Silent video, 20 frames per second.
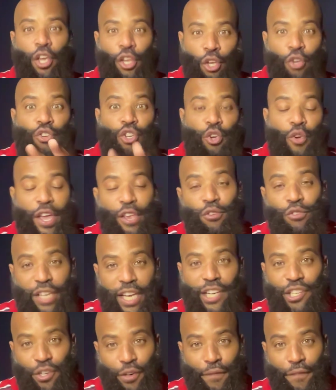you
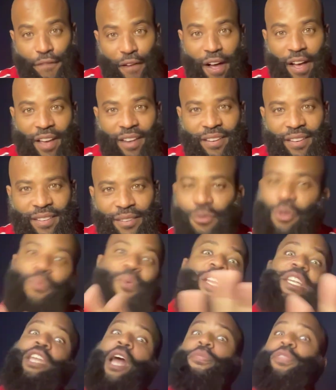did your fun.
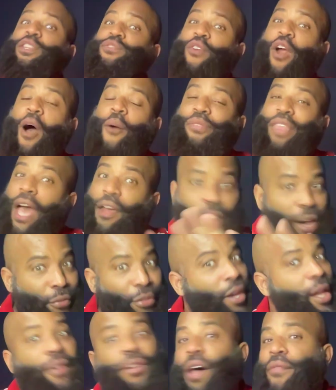Well, nothing's wrong with that.
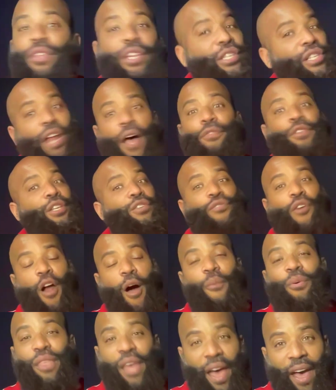Nothing's
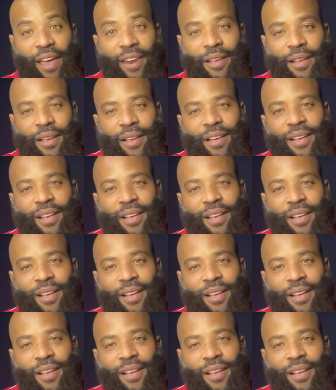wrong with that.